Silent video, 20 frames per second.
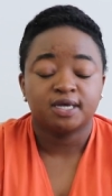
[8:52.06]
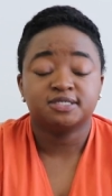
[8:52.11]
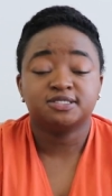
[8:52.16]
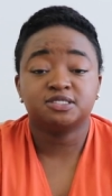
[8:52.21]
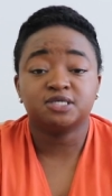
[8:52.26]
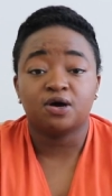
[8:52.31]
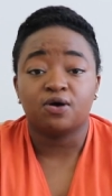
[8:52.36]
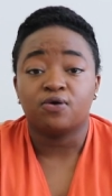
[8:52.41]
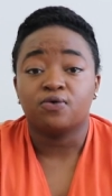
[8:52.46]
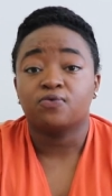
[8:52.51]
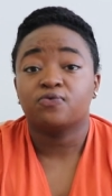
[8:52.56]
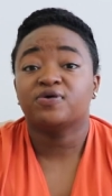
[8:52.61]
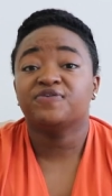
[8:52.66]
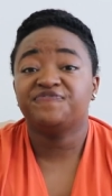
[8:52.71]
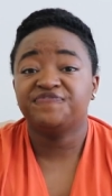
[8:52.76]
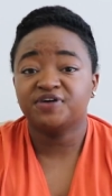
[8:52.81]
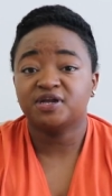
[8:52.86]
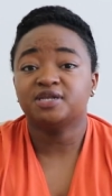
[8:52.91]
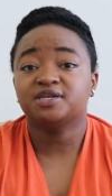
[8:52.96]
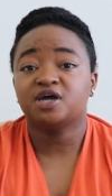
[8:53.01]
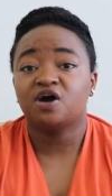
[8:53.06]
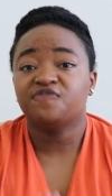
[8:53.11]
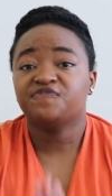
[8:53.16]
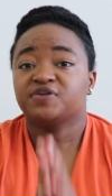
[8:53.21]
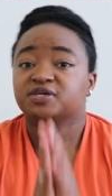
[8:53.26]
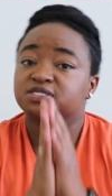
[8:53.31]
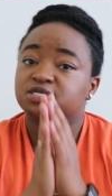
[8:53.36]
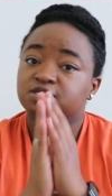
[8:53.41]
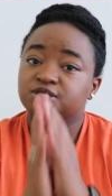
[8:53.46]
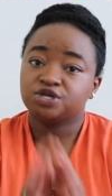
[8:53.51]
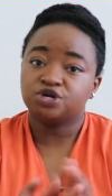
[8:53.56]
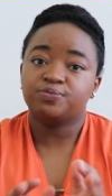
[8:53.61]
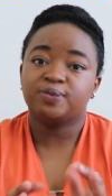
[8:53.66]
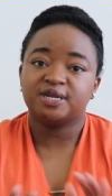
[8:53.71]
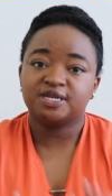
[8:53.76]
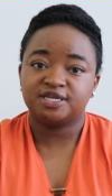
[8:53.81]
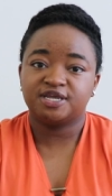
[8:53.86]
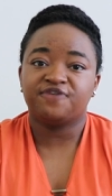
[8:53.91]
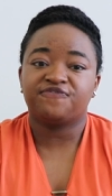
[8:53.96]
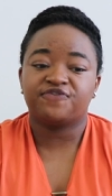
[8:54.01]
So with Philadelphia, it's a little
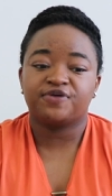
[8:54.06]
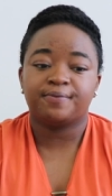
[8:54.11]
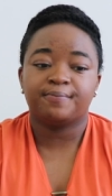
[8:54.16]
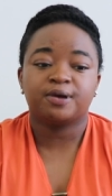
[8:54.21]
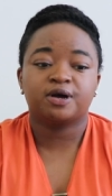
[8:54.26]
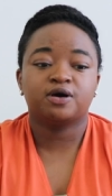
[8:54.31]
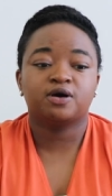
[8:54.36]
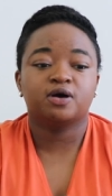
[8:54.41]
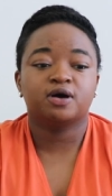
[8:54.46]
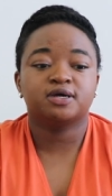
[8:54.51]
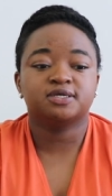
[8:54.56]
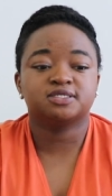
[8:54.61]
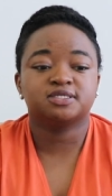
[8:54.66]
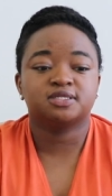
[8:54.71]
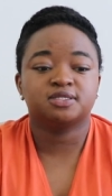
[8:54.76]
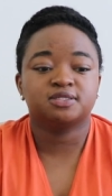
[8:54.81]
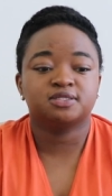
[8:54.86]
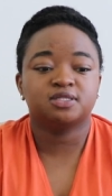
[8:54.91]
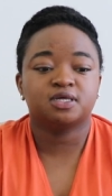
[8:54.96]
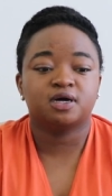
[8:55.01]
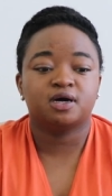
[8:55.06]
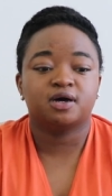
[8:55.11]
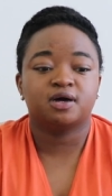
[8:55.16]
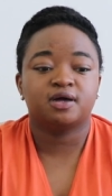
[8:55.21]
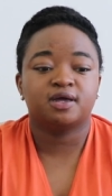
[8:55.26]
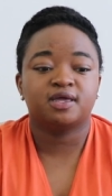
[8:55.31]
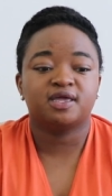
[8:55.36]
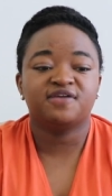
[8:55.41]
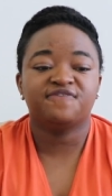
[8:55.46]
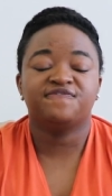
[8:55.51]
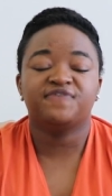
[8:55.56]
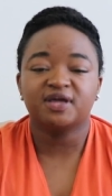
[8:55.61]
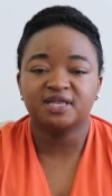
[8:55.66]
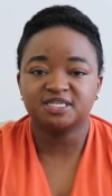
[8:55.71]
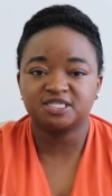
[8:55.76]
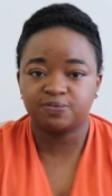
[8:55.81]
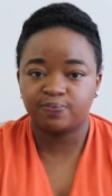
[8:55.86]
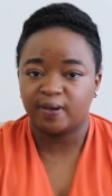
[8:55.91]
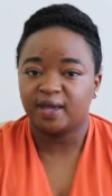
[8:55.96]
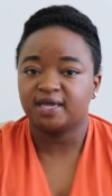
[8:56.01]
bit different because the event
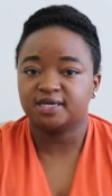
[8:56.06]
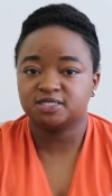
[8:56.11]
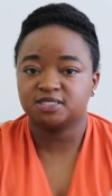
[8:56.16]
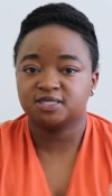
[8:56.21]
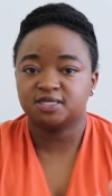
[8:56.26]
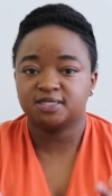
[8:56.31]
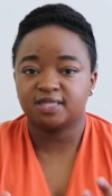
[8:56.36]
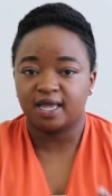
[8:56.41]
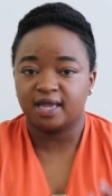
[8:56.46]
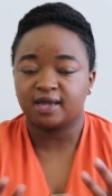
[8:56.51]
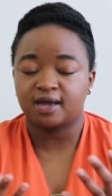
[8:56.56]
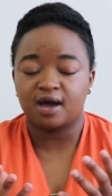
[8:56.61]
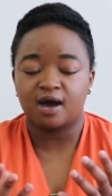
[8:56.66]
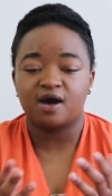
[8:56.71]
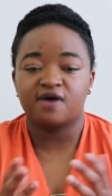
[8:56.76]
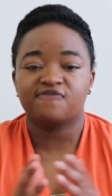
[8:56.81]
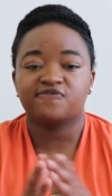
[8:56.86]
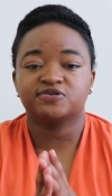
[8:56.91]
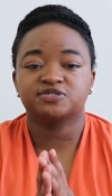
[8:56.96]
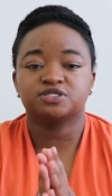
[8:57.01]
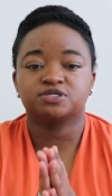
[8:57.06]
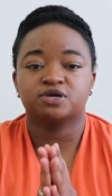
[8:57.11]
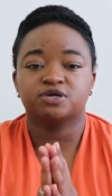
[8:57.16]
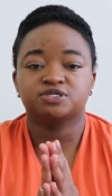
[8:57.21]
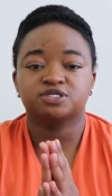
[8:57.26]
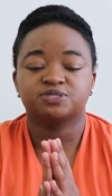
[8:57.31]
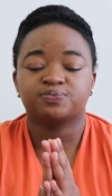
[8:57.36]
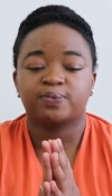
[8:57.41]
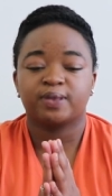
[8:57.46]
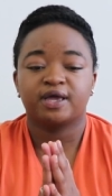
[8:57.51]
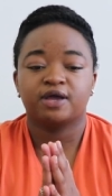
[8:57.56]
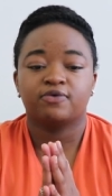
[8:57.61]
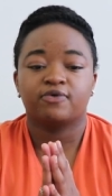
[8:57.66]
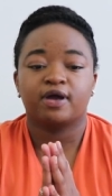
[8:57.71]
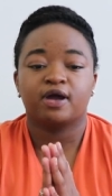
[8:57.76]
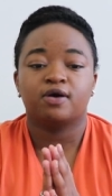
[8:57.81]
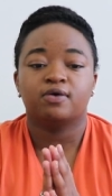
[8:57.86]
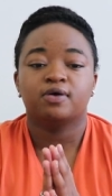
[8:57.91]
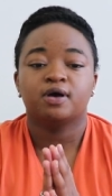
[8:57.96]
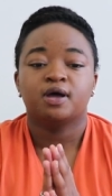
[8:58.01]
space, thank God for Sturgis
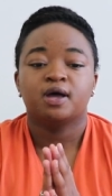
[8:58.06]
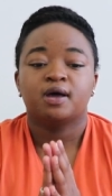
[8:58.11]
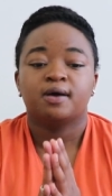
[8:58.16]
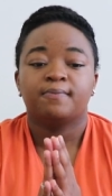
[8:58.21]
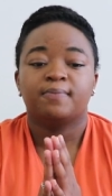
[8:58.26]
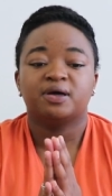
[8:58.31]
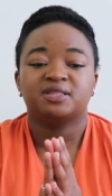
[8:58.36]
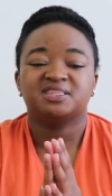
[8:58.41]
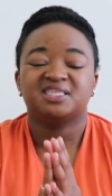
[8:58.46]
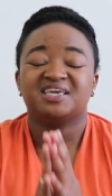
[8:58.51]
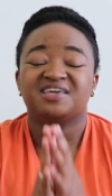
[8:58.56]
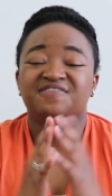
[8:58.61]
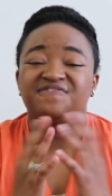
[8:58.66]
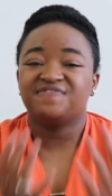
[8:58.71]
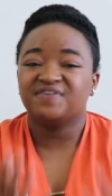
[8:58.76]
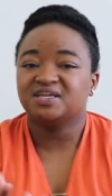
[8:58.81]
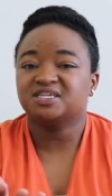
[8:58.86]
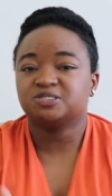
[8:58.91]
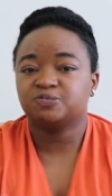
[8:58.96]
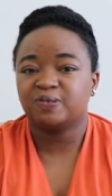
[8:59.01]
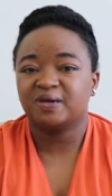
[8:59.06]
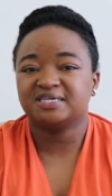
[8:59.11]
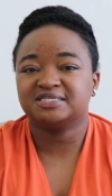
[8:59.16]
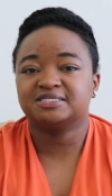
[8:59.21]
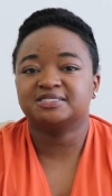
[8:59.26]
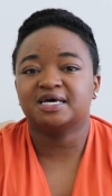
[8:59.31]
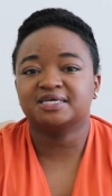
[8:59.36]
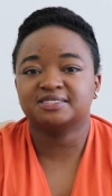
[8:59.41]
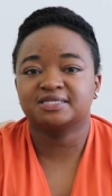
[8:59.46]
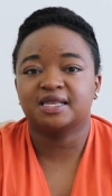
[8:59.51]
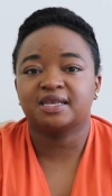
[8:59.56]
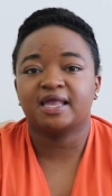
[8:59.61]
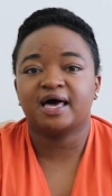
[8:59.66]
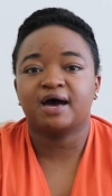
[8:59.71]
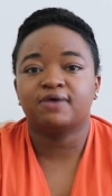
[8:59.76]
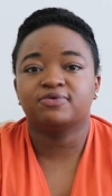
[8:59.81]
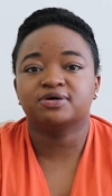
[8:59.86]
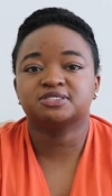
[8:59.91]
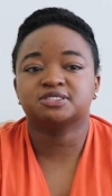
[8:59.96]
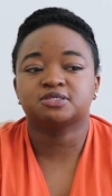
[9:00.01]
Playground, but the event space doesn't
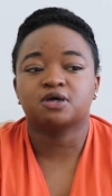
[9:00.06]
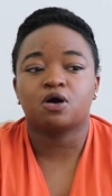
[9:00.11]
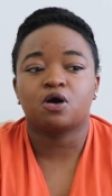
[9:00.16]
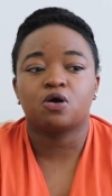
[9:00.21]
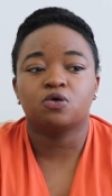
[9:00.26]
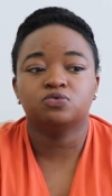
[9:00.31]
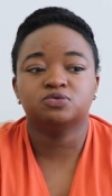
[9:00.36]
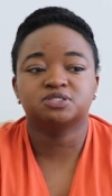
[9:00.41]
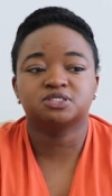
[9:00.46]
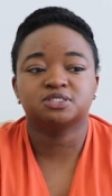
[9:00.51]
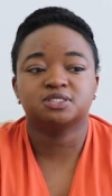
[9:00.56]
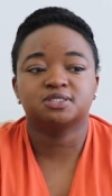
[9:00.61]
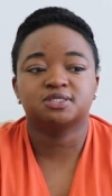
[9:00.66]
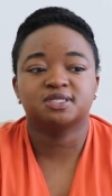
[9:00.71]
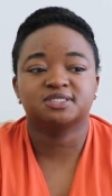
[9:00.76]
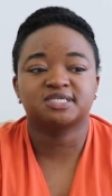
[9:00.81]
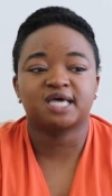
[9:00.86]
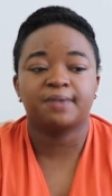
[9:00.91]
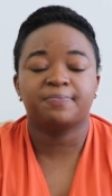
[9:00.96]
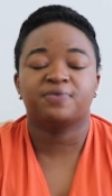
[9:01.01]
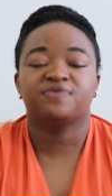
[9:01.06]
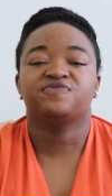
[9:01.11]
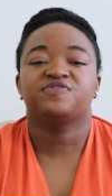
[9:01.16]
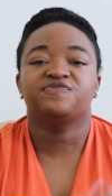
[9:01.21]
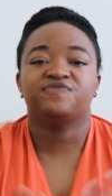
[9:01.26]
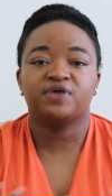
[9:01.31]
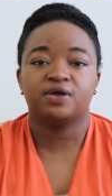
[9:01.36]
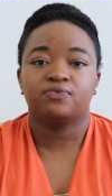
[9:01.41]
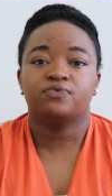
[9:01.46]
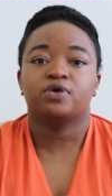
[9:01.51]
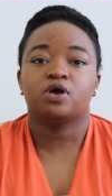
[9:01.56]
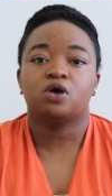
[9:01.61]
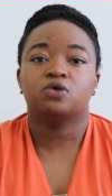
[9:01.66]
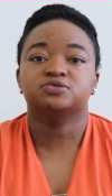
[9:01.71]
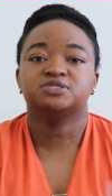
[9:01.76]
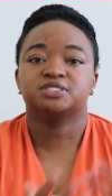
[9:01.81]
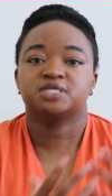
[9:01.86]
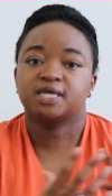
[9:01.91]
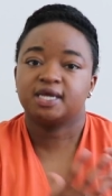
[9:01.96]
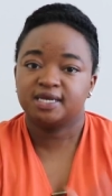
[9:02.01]
allow us to host the type of event we're
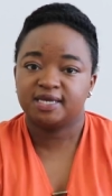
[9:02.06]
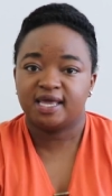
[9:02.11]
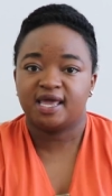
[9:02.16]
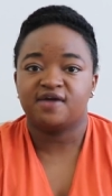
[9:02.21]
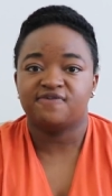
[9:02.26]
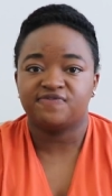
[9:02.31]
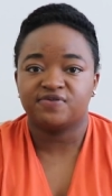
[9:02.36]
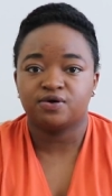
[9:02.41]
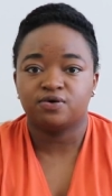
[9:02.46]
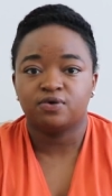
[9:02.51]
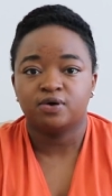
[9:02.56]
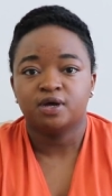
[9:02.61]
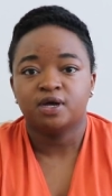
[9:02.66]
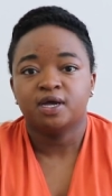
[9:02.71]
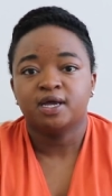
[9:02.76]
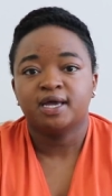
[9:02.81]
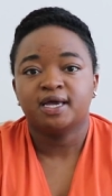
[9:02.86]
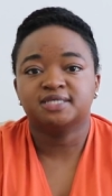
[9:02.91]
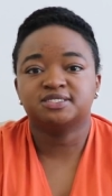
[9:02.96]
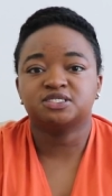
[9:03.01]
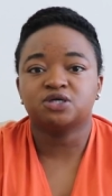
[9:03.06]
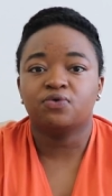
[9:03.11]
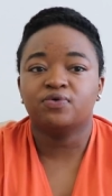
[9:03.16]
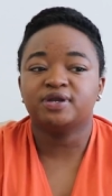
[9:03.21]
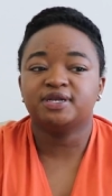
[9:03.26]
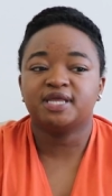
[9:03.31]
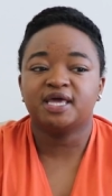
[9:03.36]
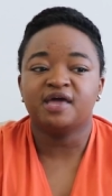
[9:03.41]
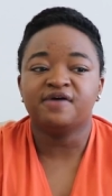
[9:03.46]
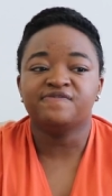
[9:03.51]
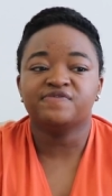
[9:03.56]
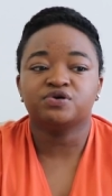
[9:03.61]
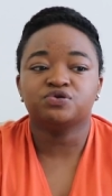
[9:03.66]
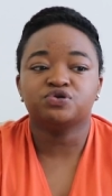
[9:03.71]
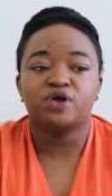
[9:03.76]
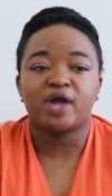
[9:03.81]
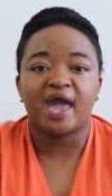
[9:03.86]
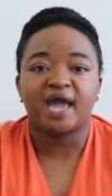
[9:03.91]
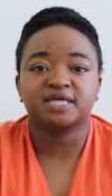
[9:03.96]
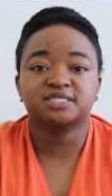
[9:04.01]
hosting in Danville. And so in Danville,
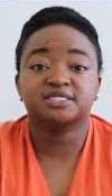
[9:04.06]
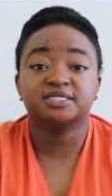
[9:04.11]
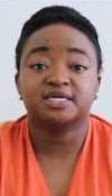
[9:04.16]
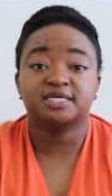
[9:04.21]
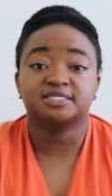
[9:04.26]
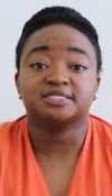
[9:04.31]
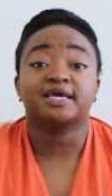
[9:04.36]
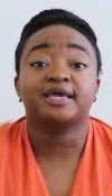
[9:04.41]
you actually get